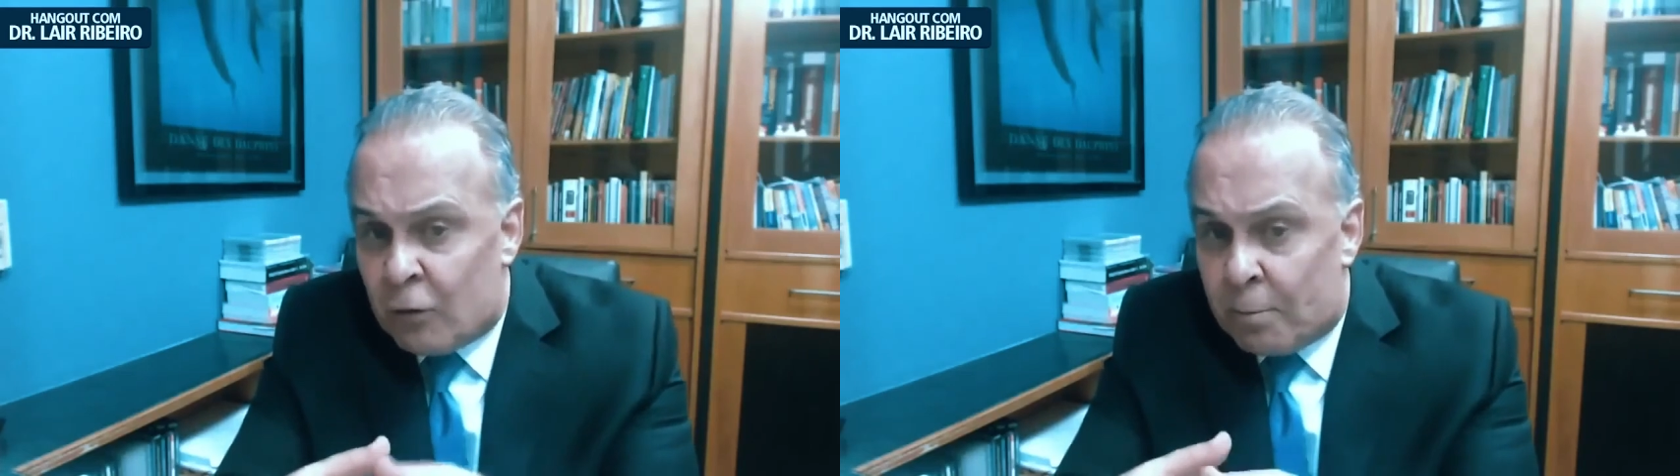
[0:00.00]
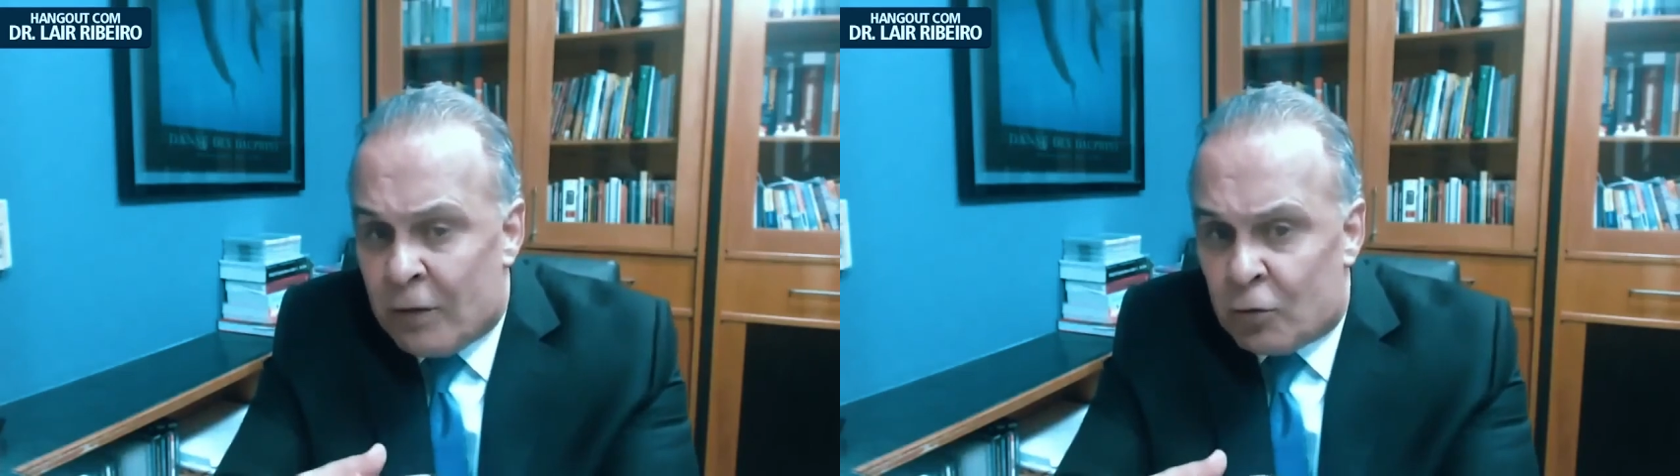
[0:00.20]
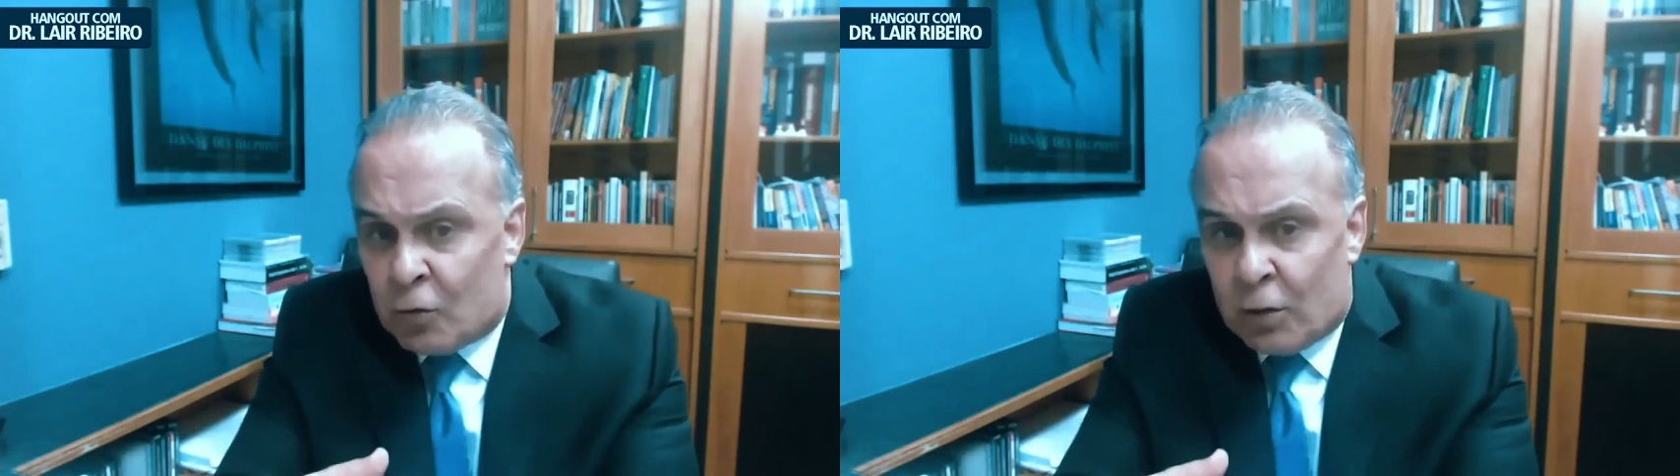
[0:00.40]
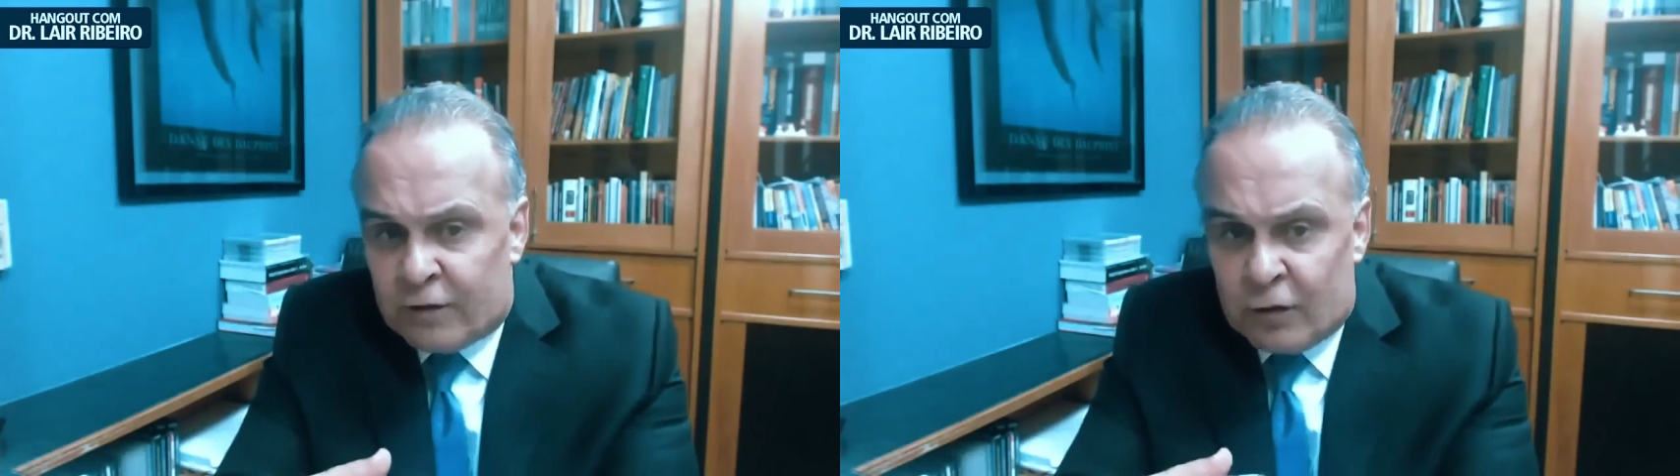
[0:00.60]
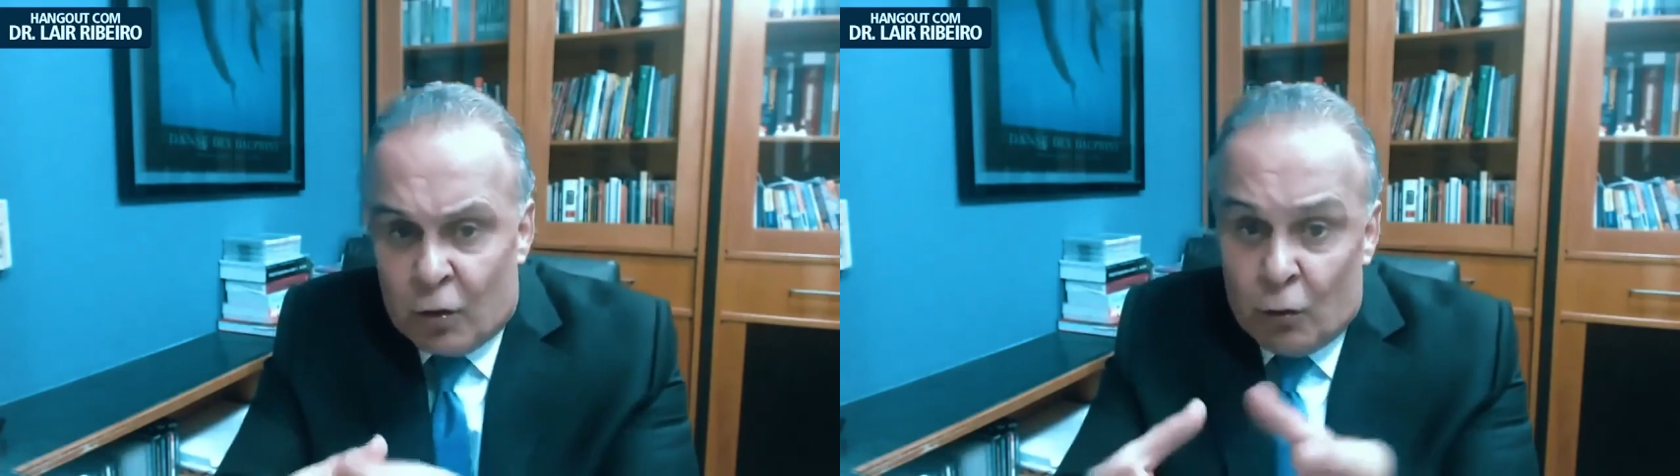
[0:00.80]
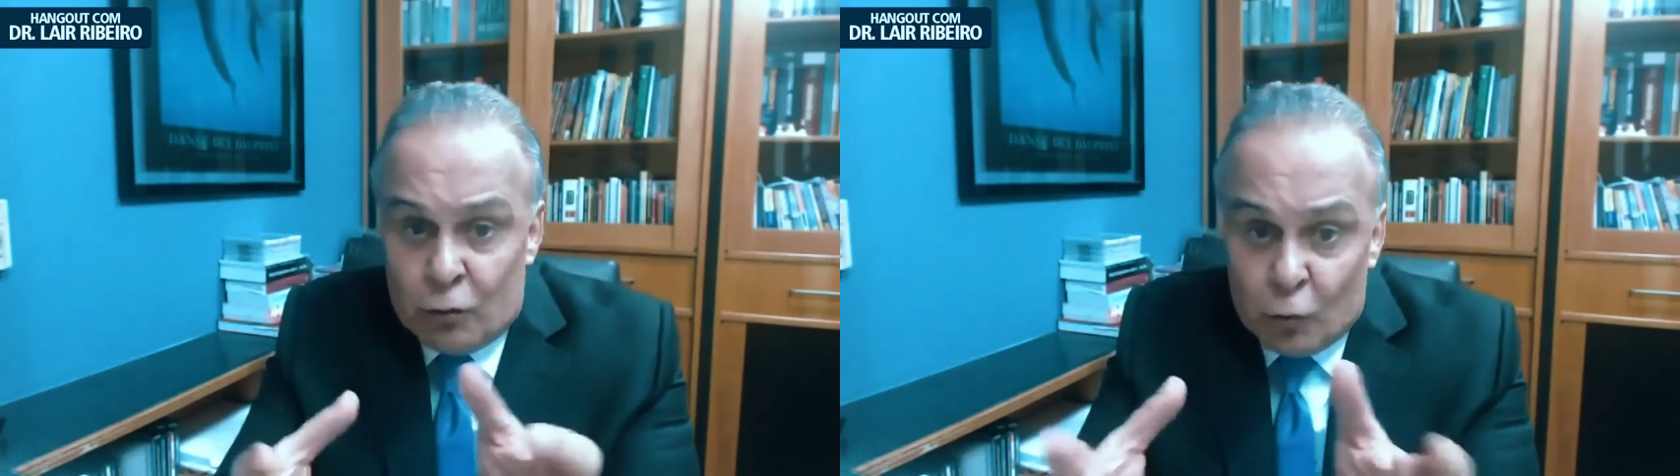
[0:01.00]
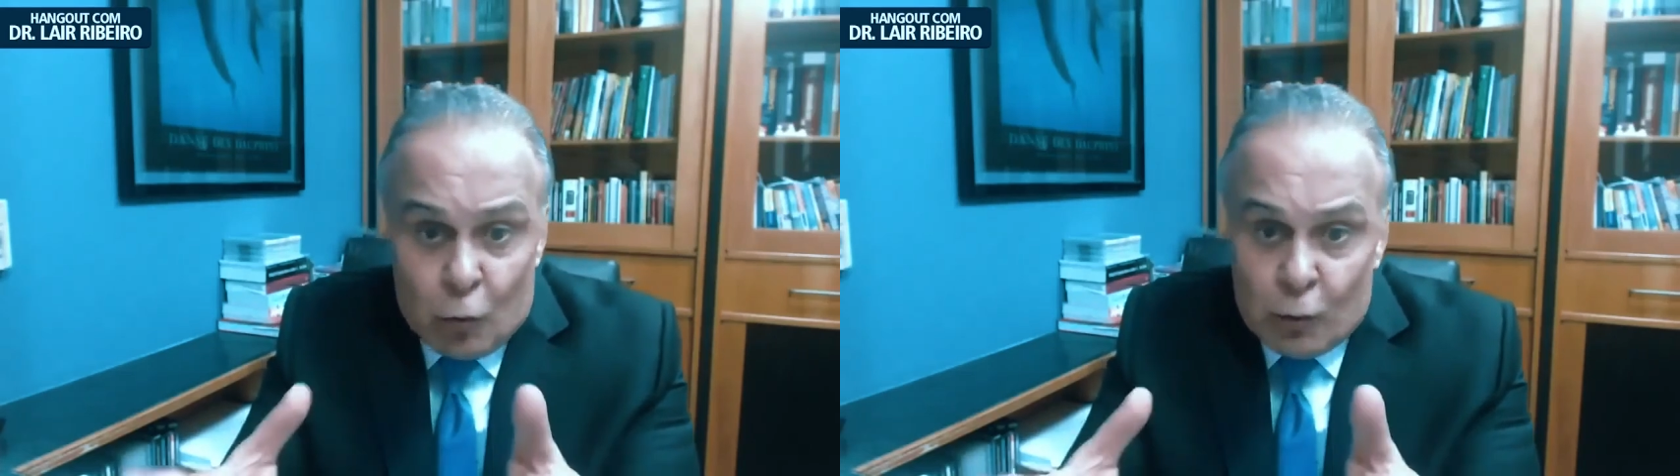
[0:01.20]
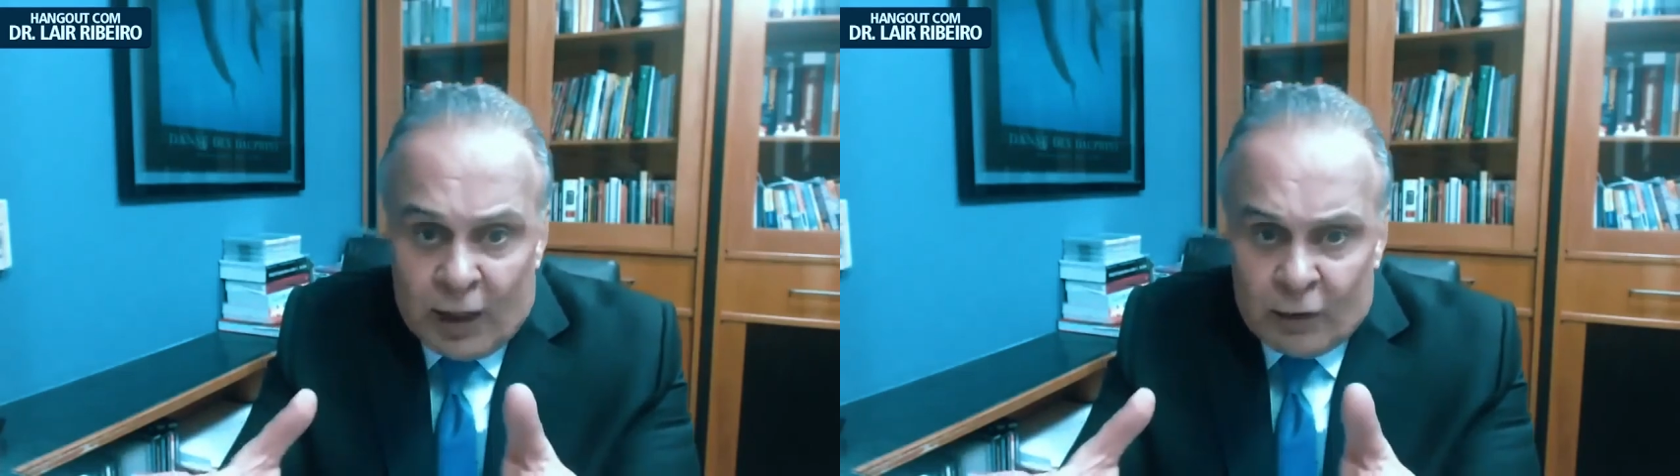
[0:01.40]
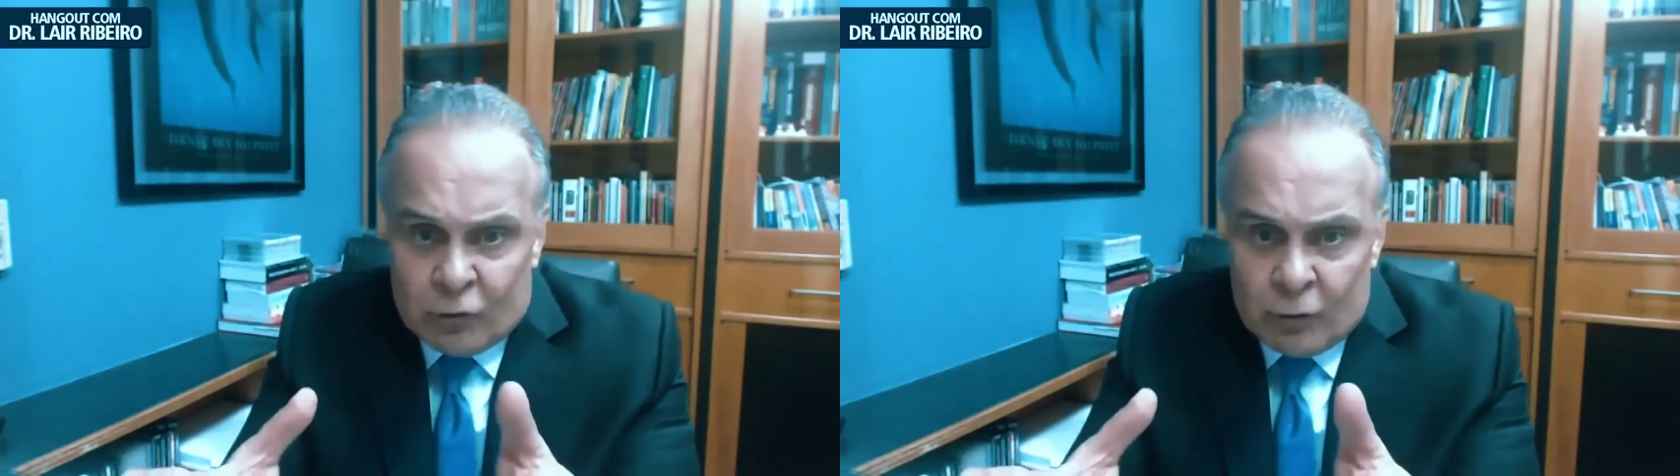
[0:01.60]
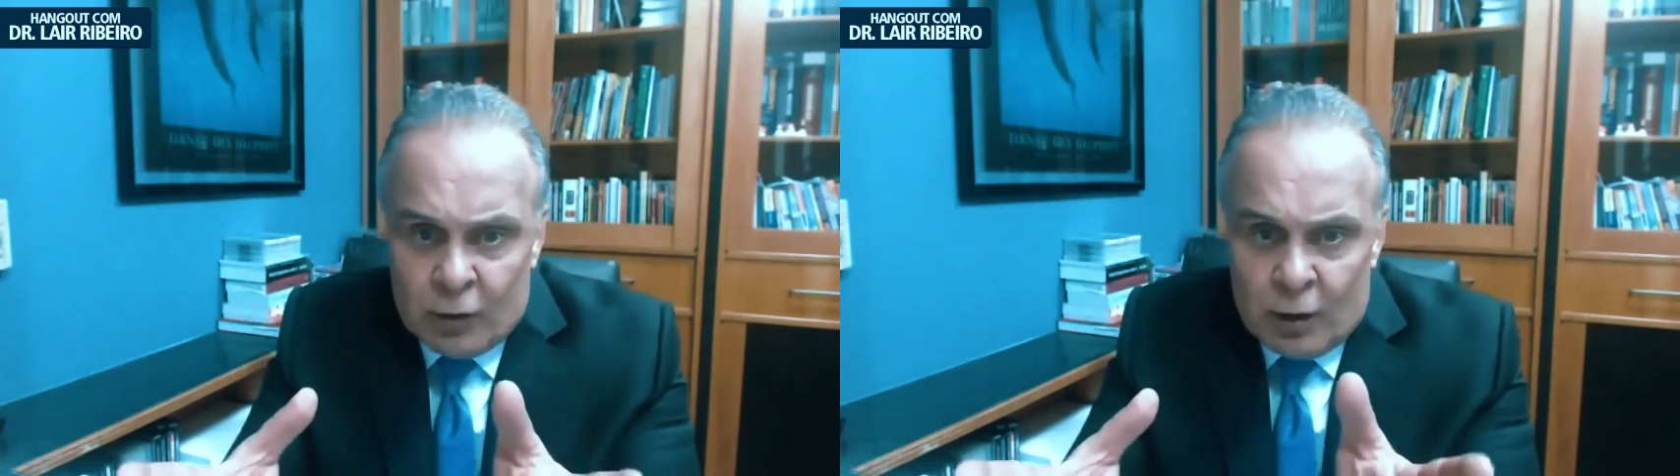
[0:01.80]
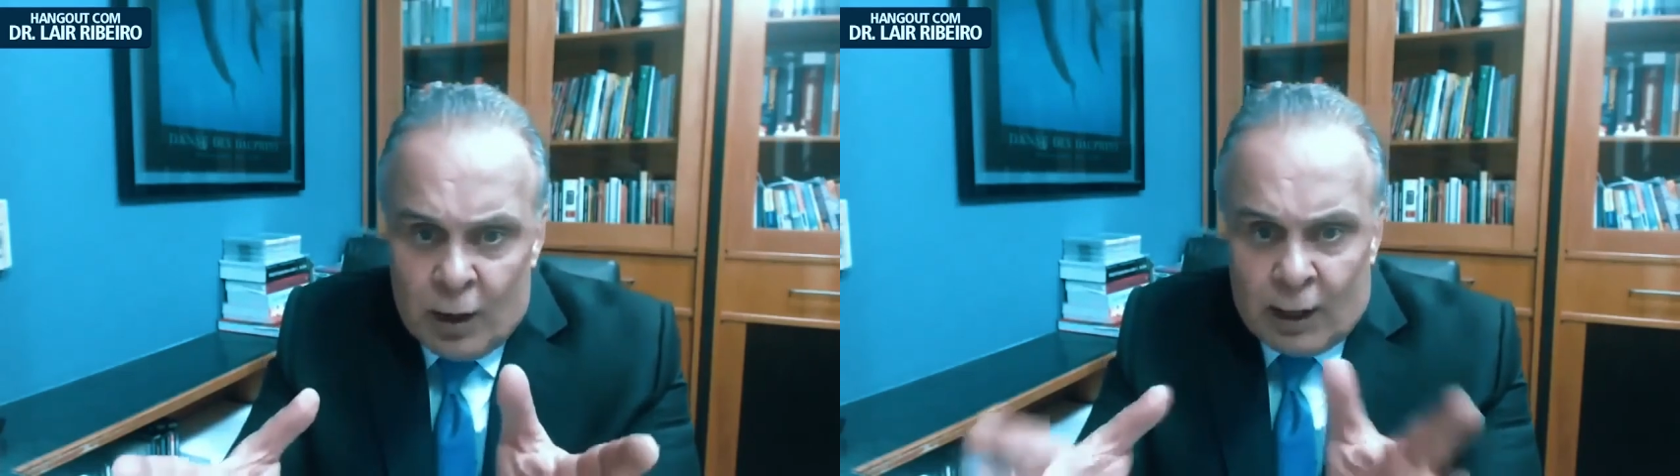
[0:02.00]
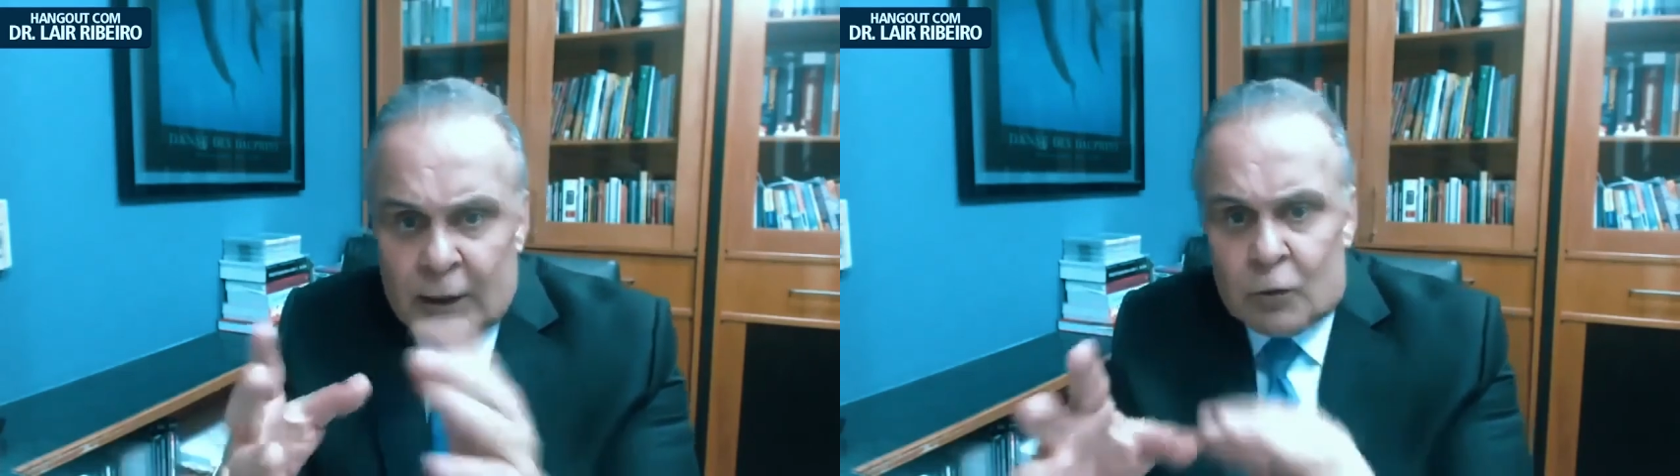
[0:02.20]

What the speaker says: that congress never invites me back.